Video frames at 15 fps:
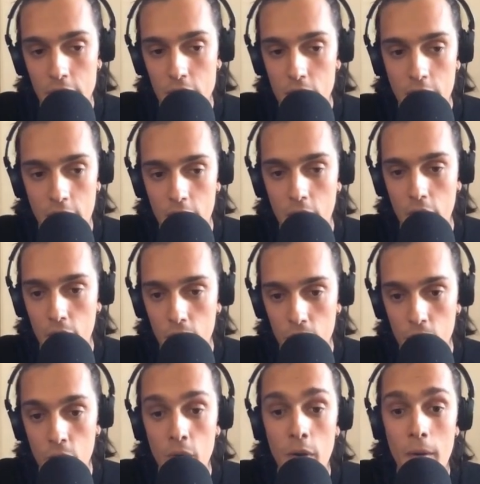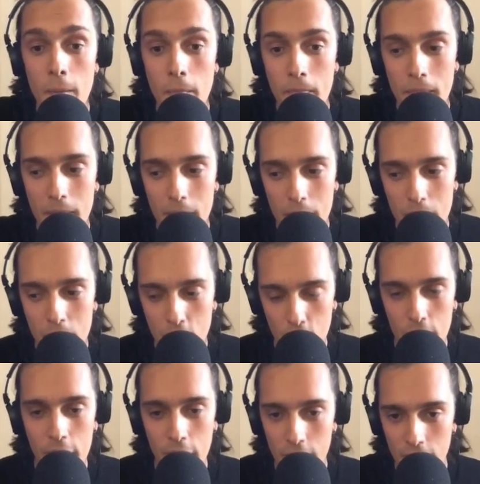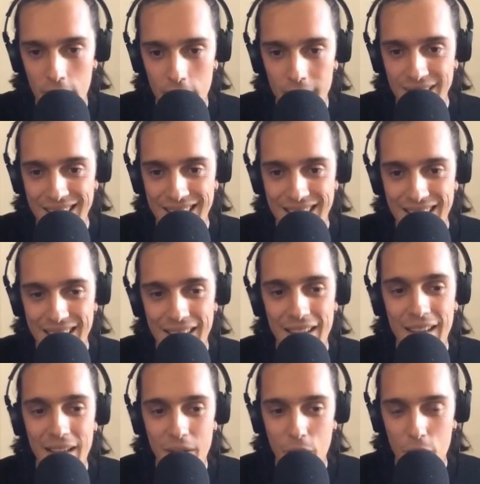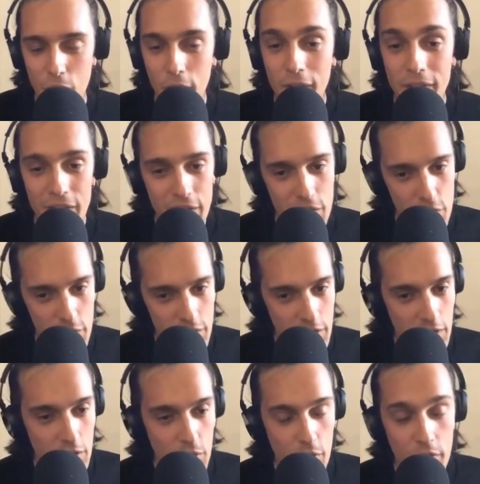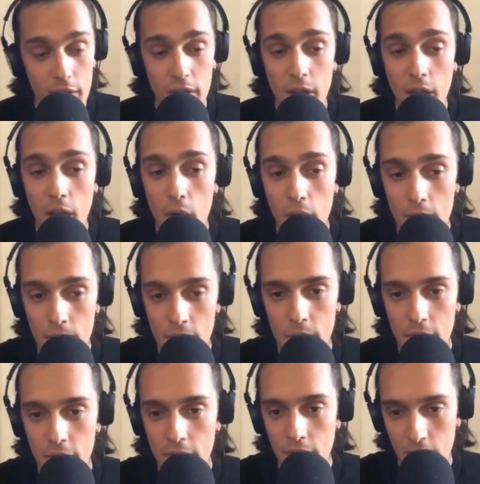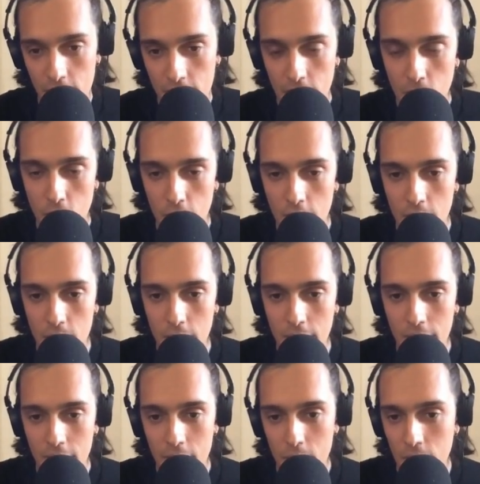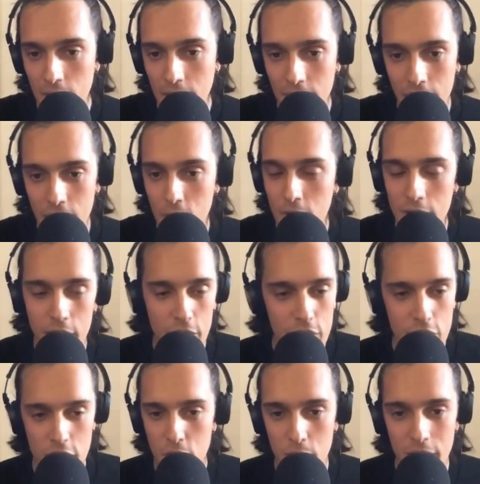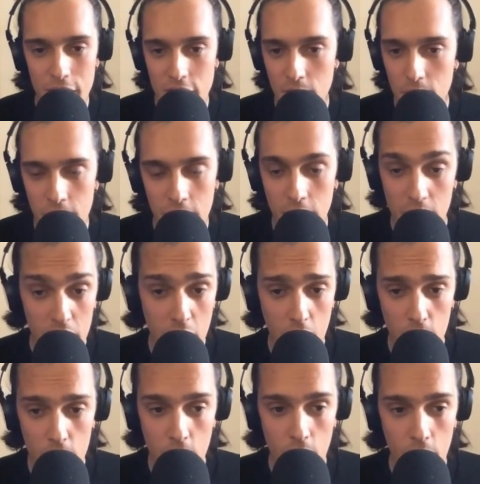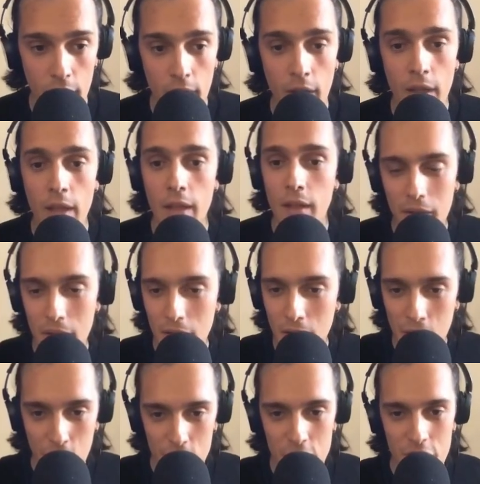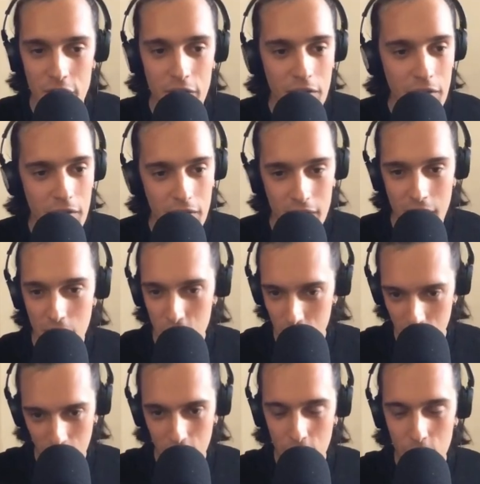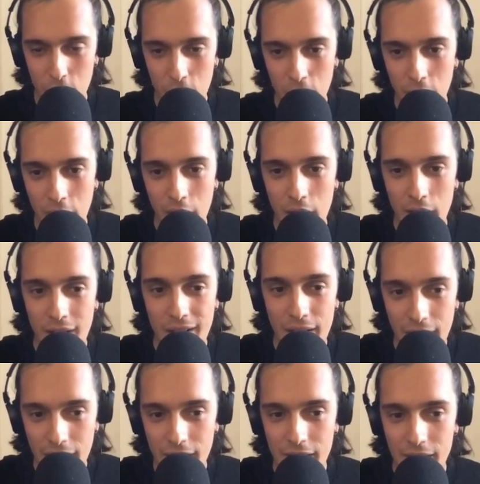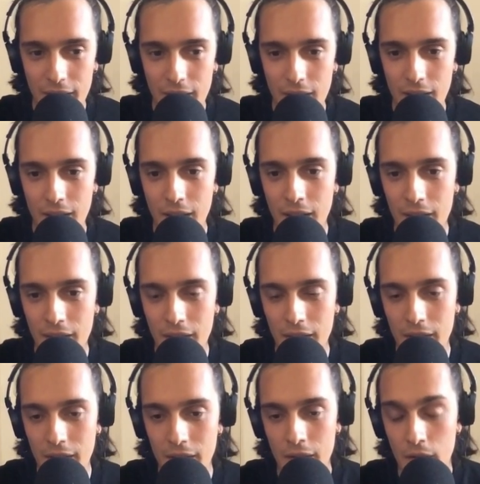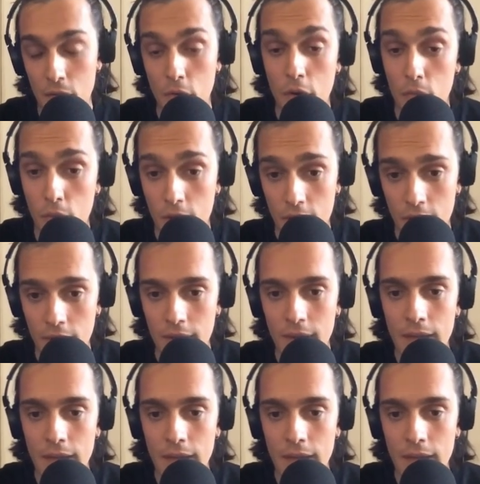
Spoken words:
you cannot do per se. Of course, it's interesting to think how MVP can still work in medtech, but let's say you cannot just make something in cardboard, launch it, see how customers like it, and then run with it.